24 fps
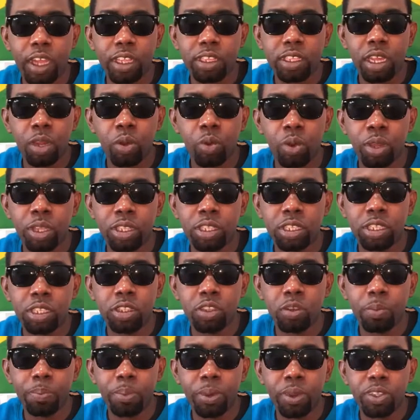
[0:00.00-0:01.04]
Kartel went
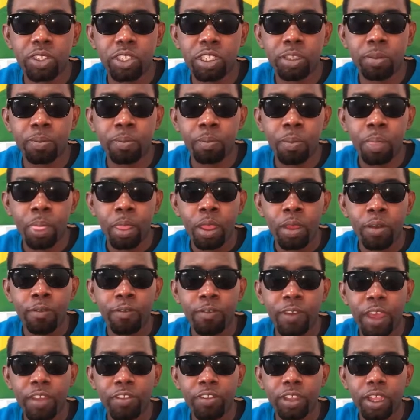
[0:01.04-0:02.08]
into prison,
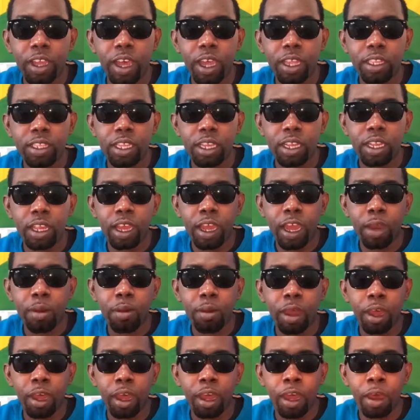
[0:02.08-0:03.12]
Vybz Kartel
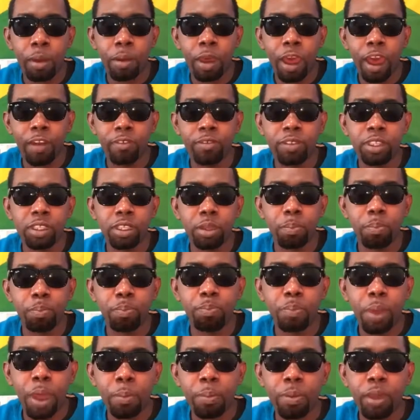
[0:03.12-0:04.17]
and uh,
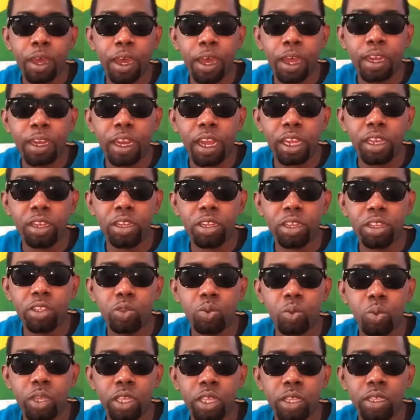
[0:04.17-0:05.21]
Popcaan and
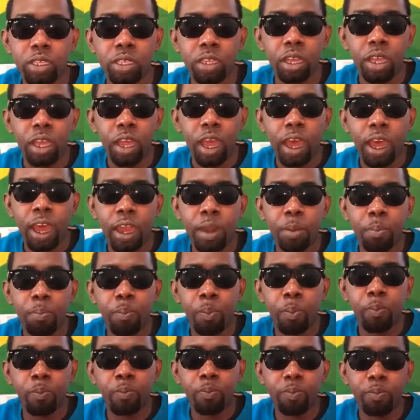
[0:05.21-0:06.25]
his wing
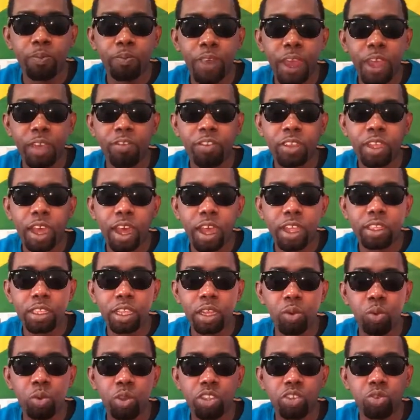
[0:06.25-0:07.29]
and Vybz
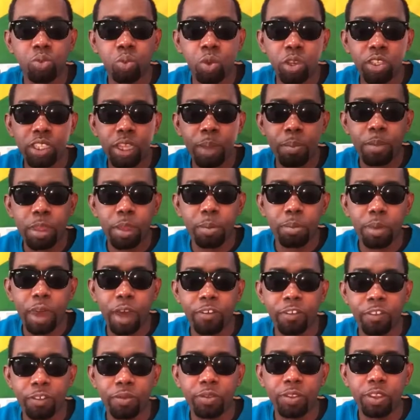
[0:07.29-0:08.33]
Kartel, which was a
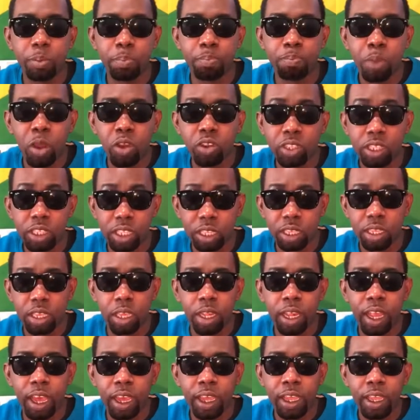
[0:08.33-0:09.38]
member of Bounty
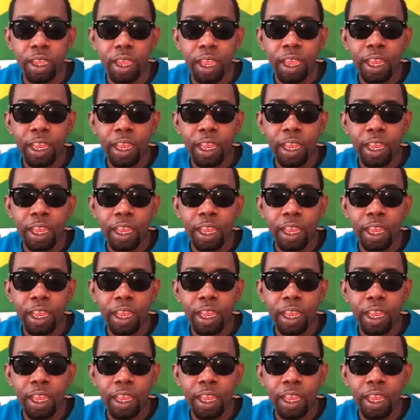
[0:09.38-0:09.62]
Killer,